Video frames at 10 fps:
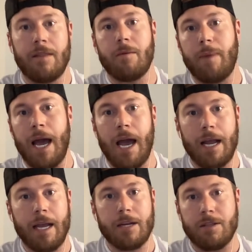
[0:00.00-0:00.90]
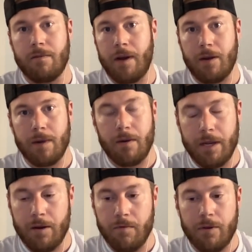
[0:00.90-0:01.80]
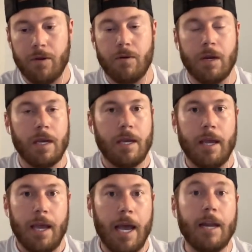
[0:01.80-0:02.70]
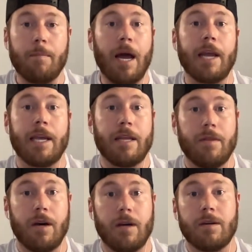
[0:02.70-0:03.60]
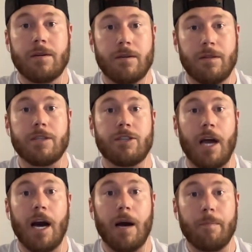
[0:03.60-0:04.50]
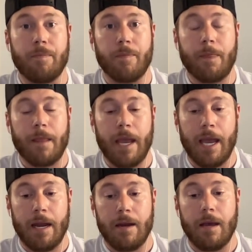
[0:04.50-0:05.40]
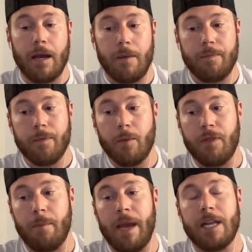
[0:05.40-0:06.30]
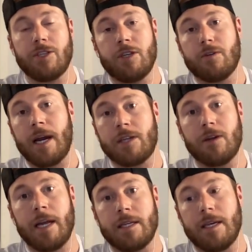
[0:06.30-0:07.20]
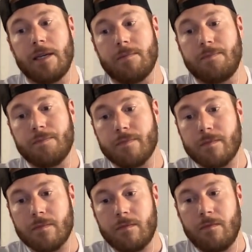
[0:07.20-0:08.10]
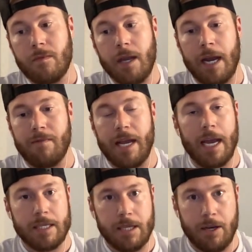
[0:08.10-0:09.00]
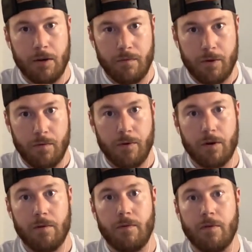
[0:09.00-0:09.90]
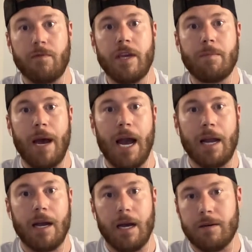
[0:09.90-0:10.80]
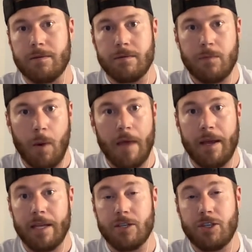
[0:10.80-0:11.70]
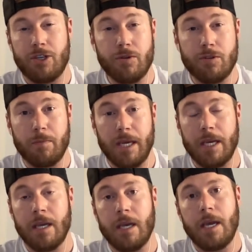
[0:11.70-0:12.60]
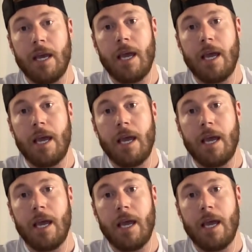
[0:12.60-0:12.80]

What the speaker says: it in the bag. I got to the final round interview, end up not getting the job. And with the managing director, I did kind of an exit interview for feedback on why they didn't choose me.